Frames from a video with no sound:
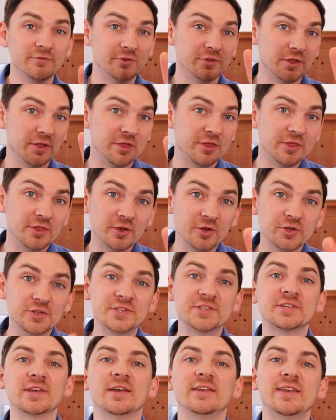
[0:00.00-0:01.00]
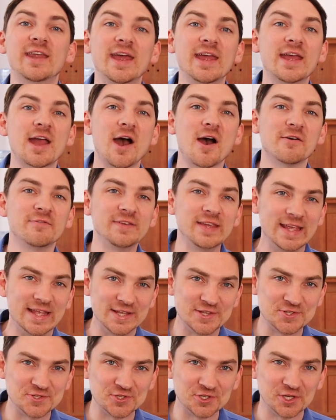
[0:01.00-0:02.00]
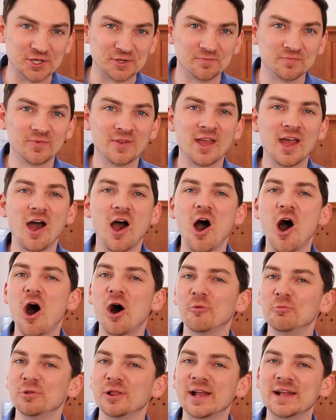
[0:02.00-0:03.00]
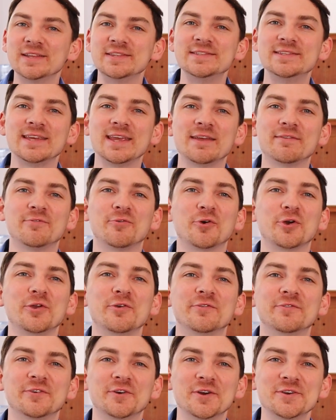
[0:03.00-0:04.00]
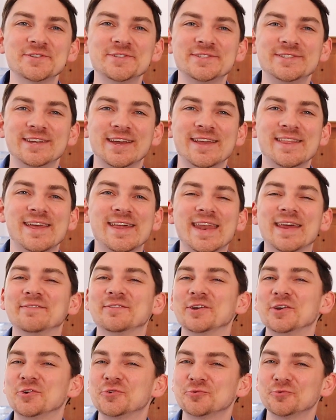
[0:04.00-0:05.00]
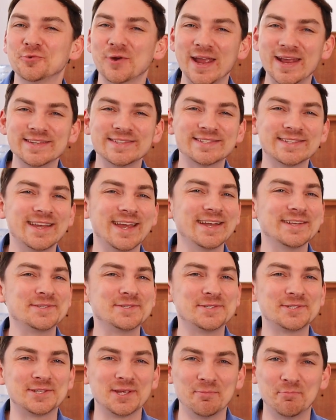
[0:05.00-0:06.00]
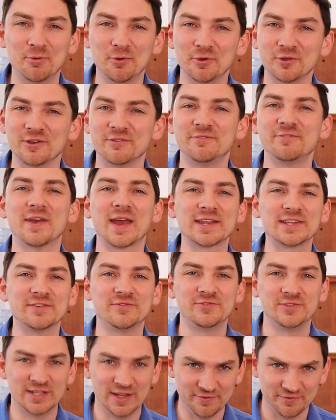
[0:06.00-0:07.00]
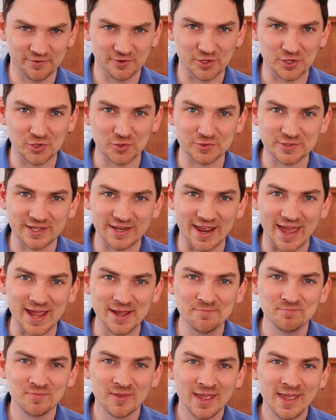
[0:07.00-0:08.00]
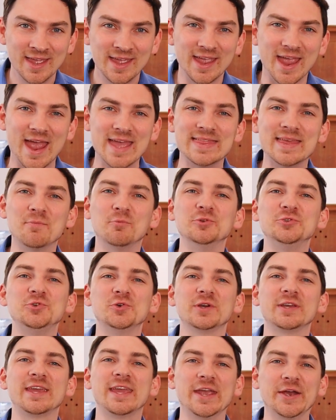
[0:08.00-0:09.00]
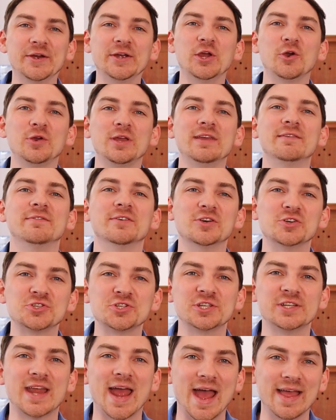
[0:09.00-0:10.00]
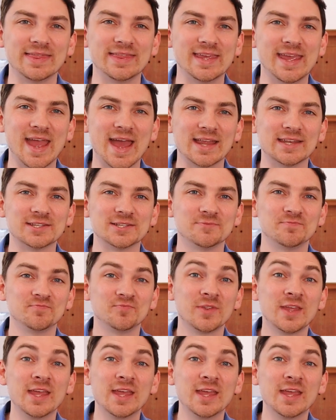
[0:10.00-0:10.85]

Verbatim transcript: for the third Sunday of Easter. I'll play and sing it for you first, and then I have a great, simple, and effective tip for you today, and then we'll do a karaoke version at the end.